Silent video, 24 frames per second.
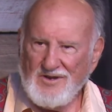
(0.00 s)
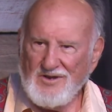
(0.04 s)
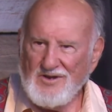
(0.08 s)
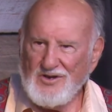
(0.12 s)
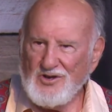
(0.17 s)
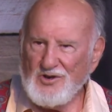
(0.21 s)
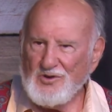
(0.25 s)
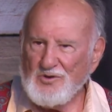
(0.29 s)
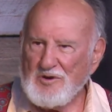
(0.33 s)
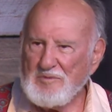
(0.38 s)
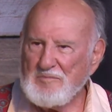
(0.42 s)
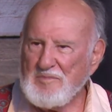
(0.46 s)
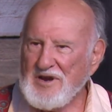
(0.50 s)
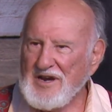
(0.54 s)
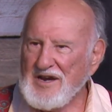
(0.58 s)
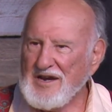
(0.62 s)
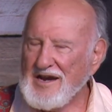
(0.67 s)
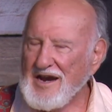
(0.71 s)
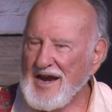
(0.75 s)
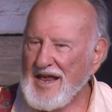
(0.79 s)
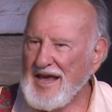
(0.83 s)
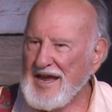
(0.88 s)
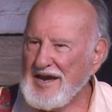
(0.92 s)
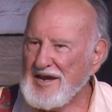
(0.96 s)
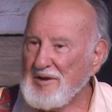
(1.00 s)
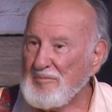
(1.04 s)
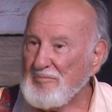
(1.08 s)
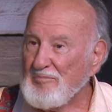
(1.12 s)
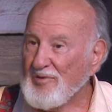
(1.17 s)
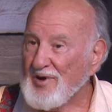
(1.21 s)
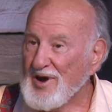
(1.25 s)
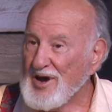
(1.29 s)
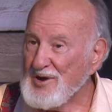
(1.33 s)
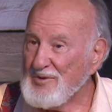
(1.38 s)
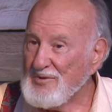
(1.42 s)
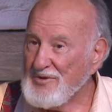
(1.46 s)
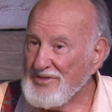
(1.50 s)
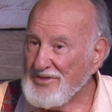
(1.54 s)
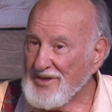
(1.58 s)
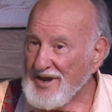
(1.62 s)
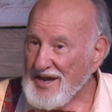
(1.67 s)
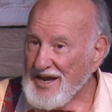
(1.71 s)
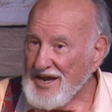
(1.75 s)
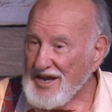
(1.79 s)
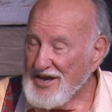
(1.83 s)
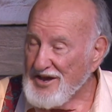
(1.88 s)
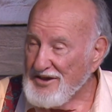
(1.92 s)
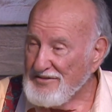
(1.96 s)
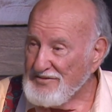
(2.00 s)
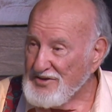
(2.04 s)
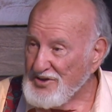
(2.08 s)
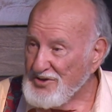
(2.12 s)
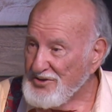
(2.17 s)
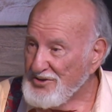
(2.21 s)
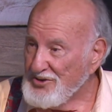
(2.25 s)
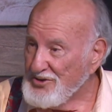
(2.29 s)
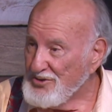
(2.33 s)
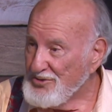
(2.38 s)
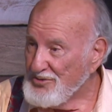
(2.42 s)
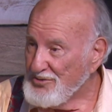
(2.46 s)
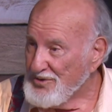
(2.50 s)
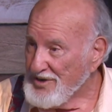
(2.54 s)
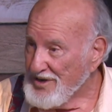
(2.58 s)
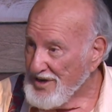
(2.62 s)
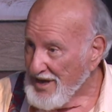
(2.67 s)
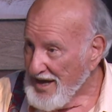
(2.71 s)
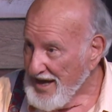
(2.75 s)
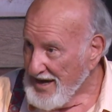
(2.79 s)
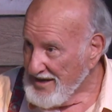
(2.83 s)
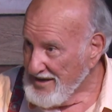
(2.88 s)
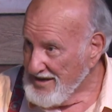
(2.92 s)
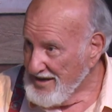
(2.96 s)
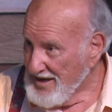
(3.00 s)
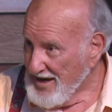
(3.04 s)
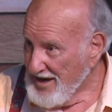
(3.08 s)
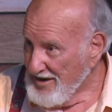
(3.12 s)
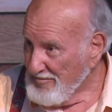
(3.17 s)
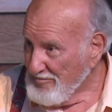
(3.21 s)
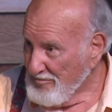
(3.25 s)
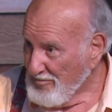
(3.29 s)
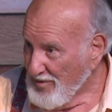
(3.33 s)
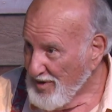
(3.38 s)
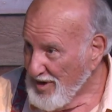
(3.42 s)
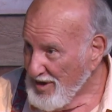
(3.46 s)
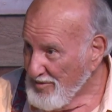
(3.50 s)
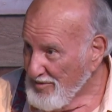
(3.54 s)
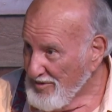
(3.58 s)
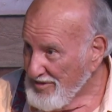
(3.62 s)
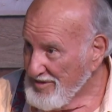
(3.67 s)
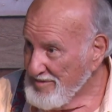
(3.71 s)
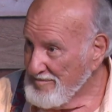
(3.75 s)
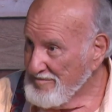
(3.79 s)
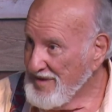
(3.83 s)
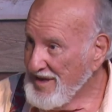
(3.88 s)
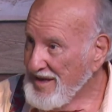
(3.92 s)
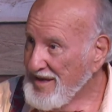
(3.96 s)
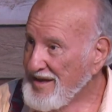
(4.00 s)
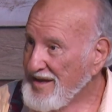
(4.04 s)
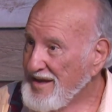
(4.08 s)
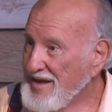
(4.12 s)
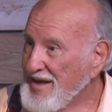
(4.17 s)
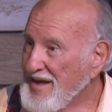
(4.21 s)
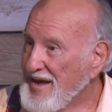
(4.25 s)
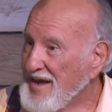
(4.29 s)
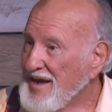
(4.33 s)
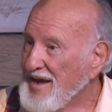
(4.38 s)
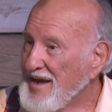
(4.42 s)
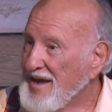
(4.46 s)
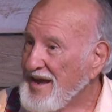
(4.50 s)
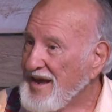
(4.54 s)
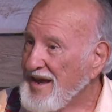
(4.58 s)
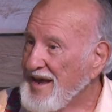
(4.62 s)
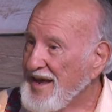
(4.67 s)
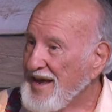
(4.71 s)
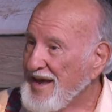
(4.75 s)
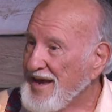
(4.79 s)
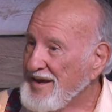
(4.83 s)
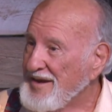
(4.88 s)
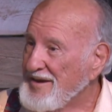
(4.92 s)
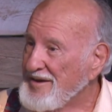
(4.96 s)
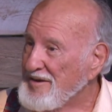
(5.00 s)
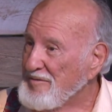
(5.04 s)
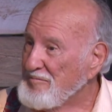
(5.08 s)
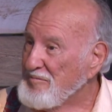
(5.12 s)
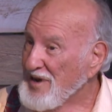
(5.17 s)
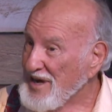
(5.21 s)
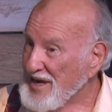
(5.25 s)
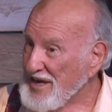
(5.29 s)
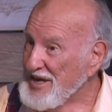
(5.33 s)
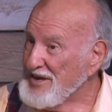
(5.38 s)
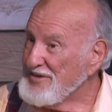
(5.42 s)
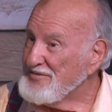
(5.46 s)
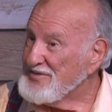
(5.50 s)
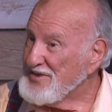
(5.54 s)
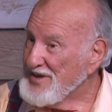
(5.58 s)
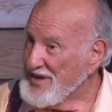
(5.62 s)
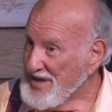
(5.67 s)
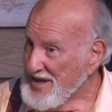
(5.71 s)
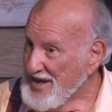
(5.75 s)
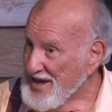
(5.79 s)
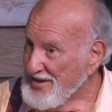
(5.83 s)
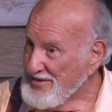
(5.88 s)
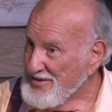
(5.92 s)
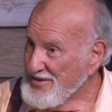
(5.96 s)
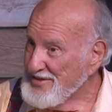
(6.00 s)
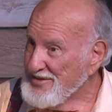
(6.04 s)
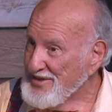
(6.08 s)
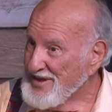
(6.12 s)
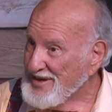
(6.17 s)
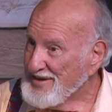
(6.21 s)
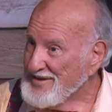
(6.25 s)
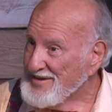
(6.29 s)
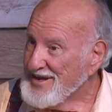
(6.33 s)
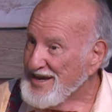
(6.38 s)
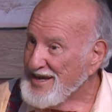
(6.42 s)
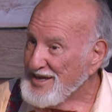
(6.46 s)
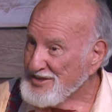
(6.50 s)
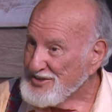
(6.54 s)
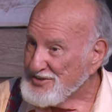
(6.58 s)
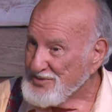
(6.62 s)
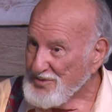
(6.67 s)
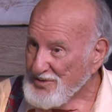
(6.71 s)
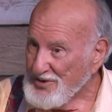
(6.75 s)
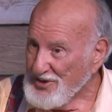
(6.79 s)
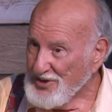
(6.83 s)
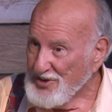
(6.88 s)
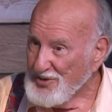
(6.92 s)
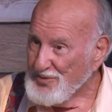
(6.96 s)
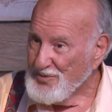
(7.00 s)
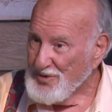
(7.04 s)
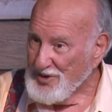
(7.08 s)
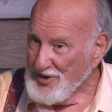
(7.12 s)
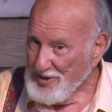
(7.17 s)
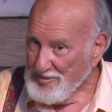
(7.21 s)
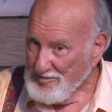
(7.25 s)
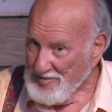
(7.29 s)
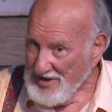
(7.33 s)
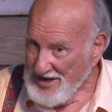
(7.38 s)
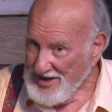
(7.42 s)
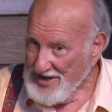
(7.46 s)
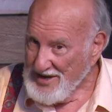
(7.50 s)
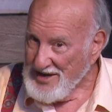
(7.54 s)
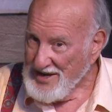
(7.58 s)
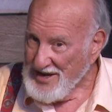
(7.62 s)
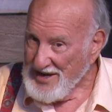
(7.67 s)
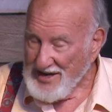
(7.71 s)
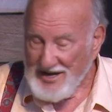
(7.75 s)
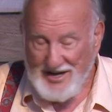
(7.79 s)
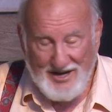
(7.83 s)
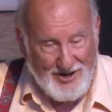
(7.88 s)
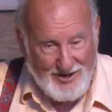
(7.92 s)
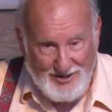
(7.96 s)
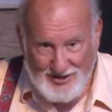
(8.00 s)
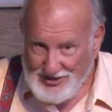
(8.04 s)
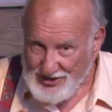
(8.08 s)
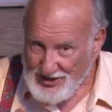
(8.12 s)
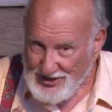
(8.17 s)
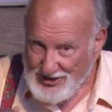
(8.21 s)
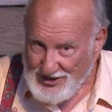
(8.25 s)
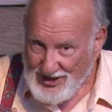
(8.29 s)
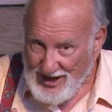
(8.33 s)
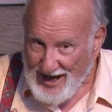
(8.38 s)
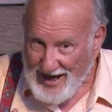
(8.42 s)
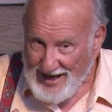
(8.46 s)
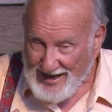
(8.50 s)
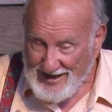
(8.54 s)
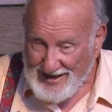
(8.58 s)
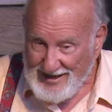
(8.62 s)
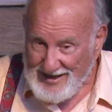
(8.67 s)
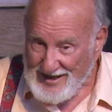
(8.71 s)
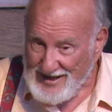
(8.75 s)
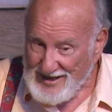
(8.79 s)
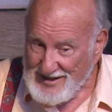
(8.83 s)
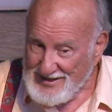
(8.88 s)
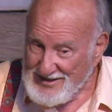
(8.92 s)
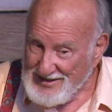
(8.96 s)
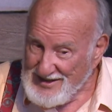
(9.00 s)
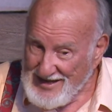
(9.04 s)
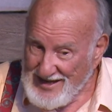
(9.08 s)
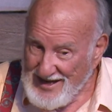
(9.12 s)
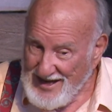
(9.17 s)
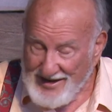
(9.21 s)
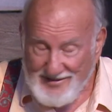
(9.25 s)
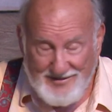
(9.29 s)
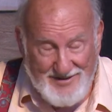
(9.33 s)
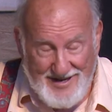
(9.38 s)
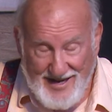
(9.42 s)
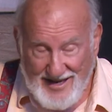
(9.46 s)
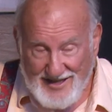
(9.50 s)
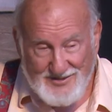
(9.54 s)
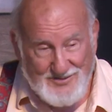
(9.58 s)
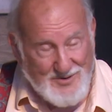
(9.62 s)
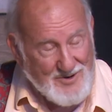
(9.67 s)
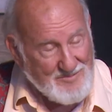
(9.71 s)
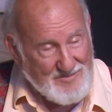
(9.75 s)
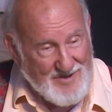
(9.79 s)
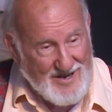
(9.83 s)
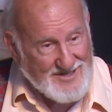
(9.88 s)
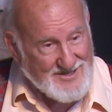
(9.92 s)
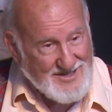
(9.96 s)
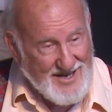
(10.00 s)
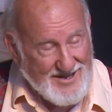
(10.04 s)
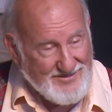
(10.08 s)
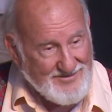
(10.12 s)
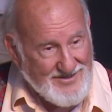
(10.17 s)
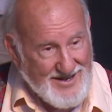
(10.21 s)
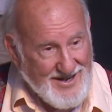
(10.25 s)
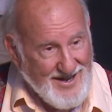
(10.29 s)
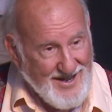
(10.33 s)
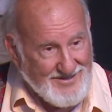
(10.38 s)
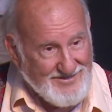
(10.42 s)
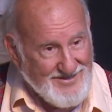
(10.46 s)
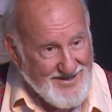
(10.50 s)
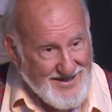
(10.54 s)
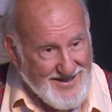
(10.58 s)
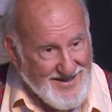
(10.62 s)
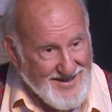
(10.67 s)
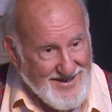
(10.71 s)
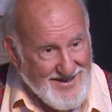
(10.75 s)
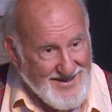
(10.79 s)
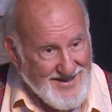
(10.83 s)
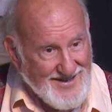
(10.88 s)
who would be glad to pray with any of you who would like to have prayer with them, and believe together that his will be done here just like it is in heaven. That's what makes heaven heaven.